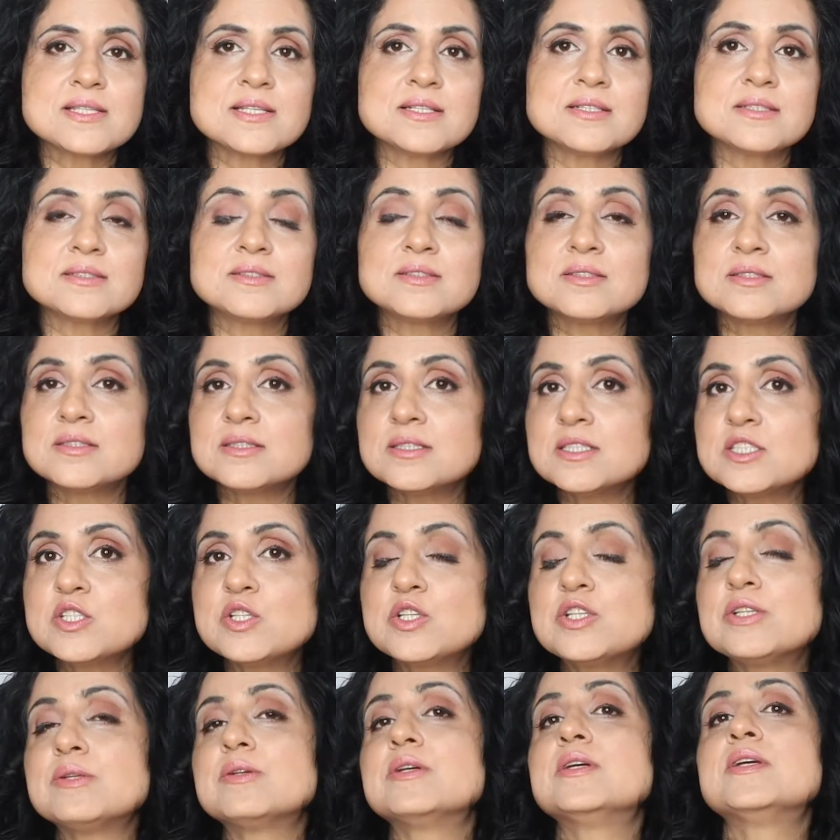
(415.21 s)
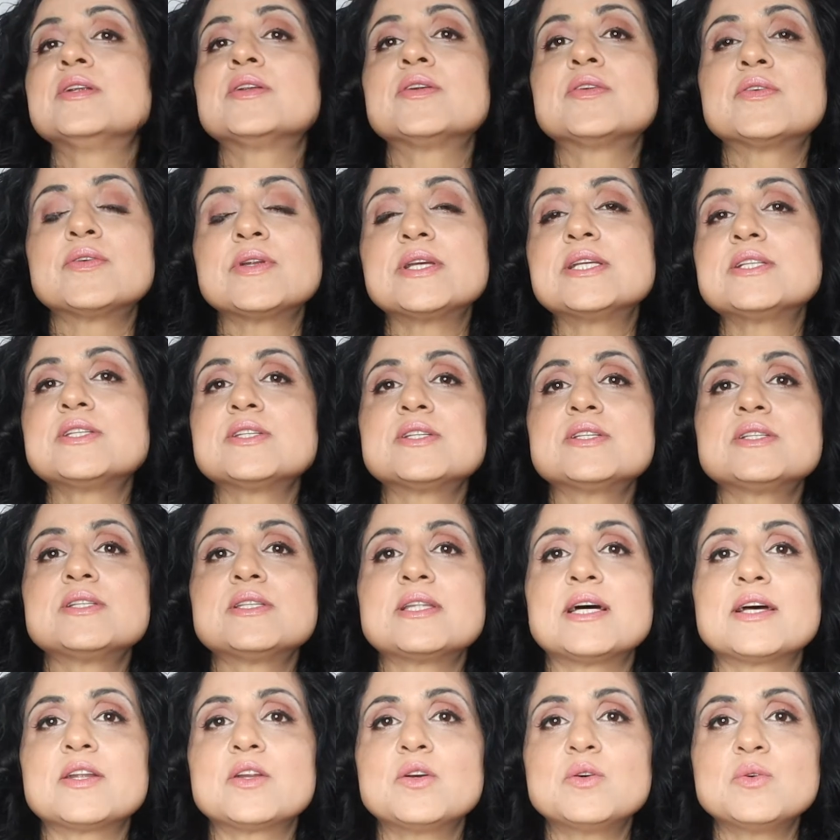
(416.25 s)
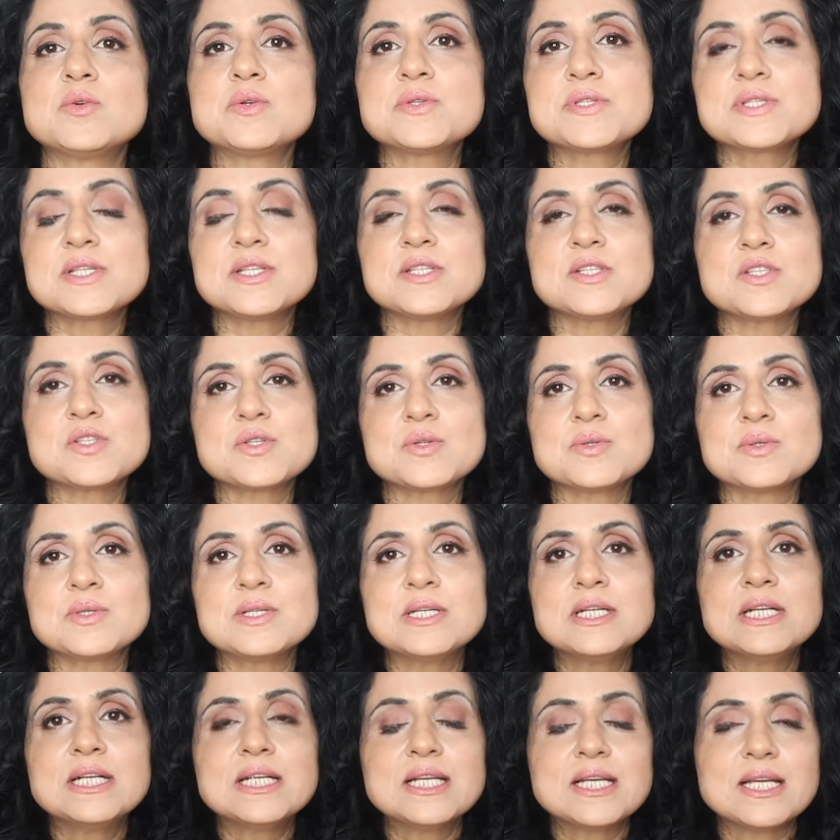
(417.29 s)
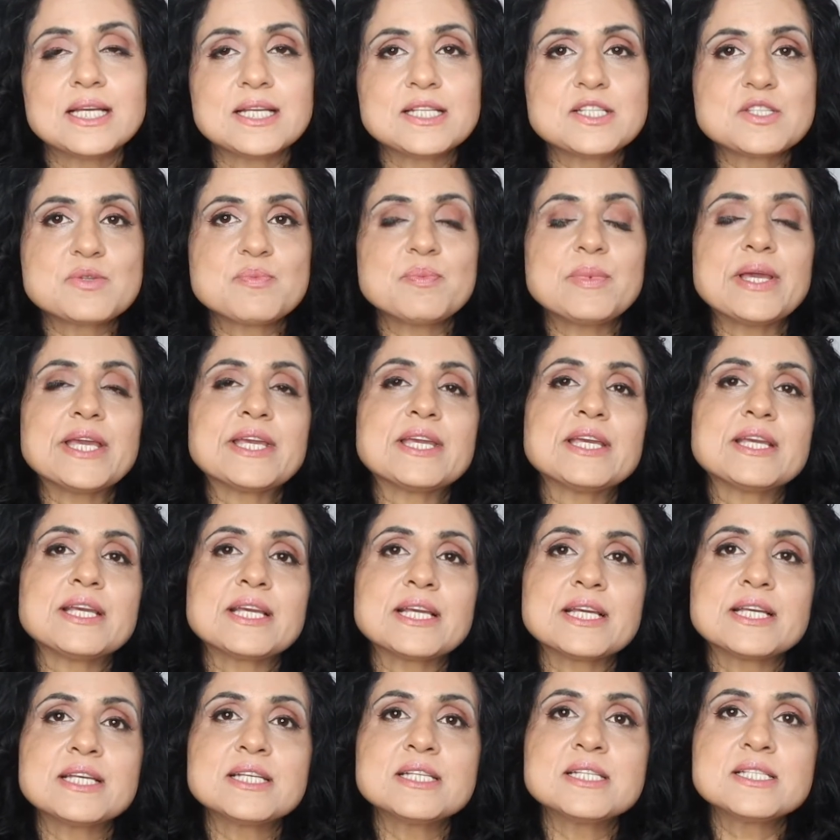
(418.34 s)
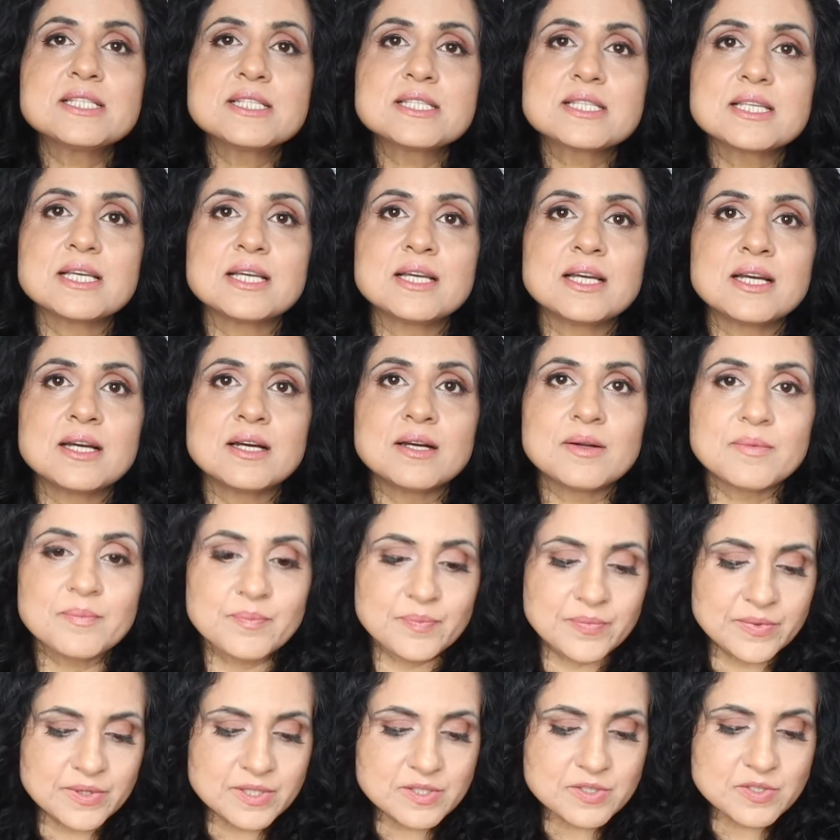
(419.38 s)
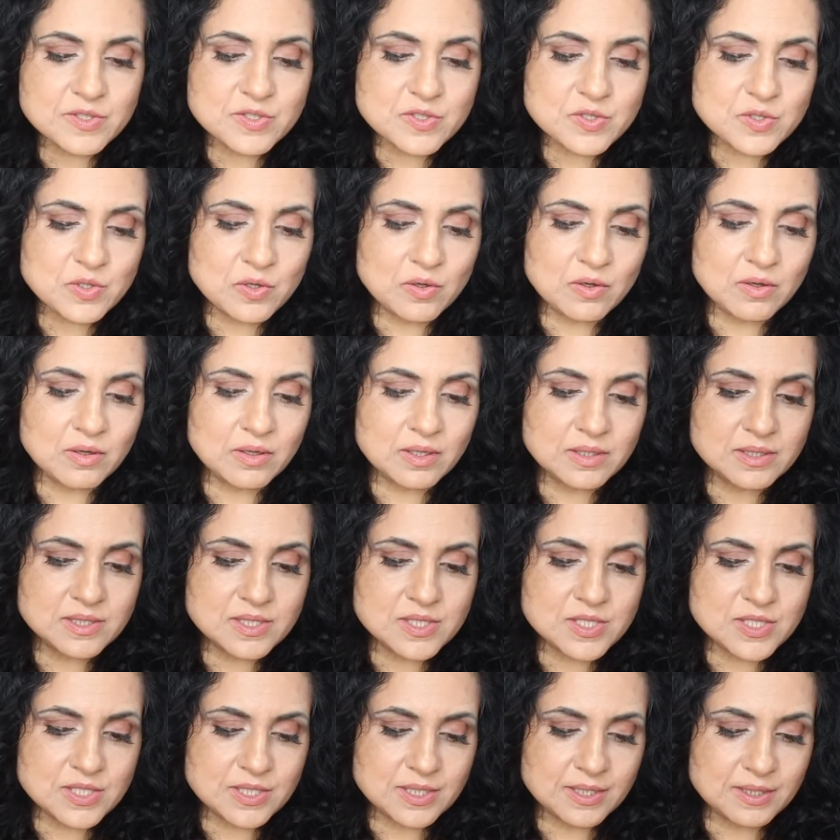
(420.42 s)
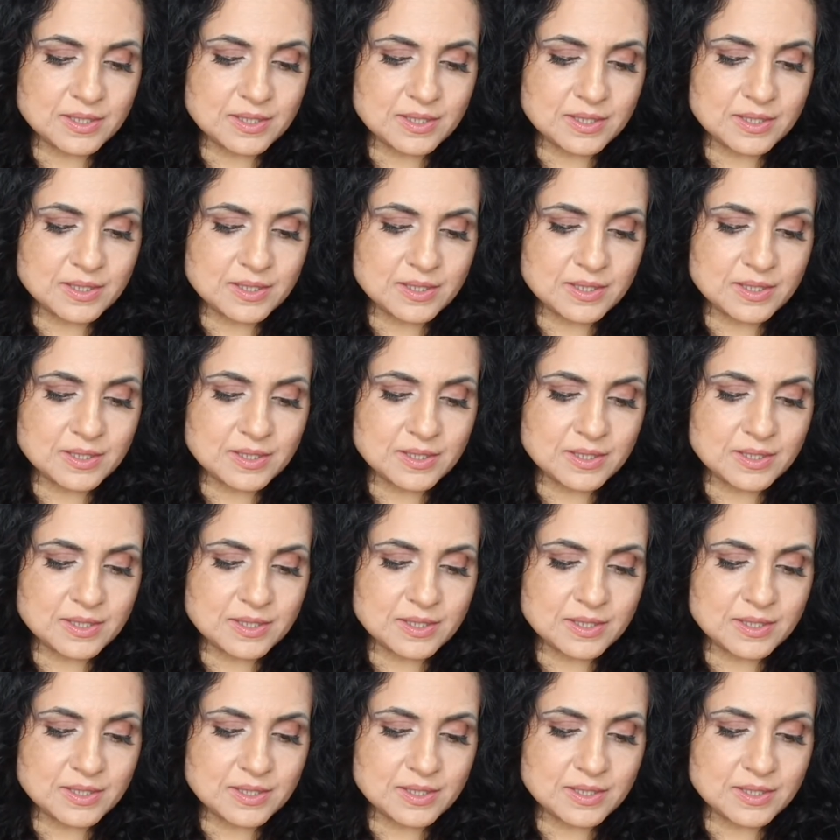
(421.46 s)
The third ingredient that goes into its making it, this is called